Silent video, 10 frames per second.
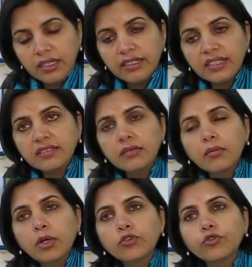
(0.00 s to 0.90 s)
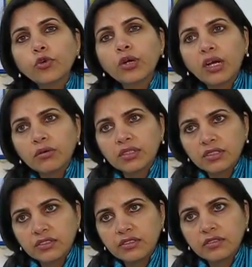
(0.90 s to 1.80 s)
it takes them about 4
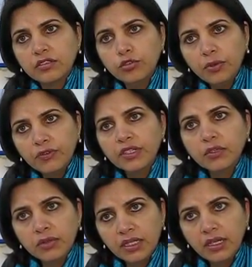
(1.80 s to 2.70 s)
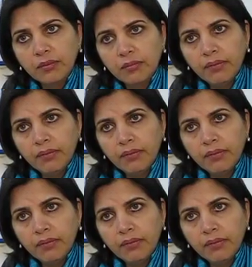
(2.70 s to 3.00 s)
hours to be fitted with the limb,